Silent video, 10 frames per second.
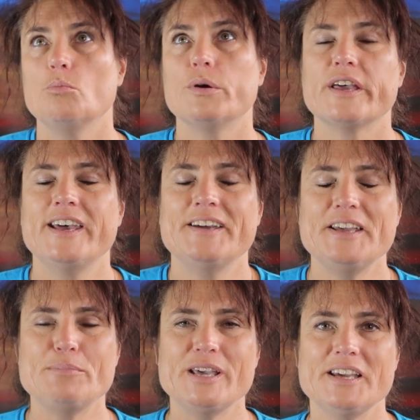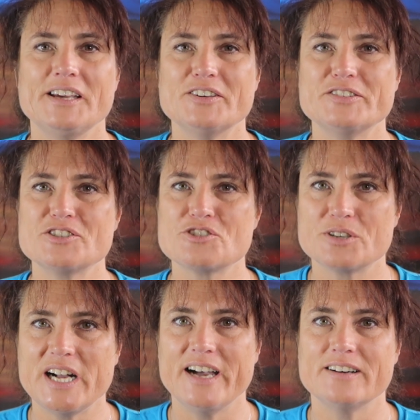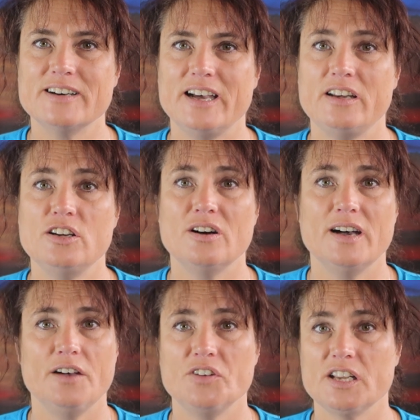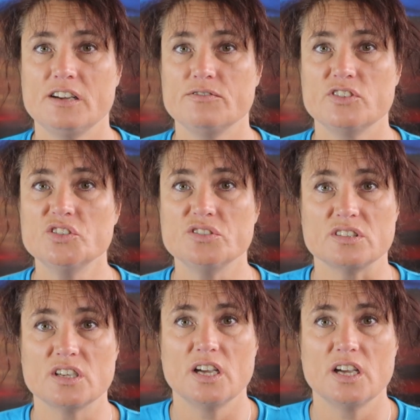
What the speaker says: but you're being on a trail and not having enough food.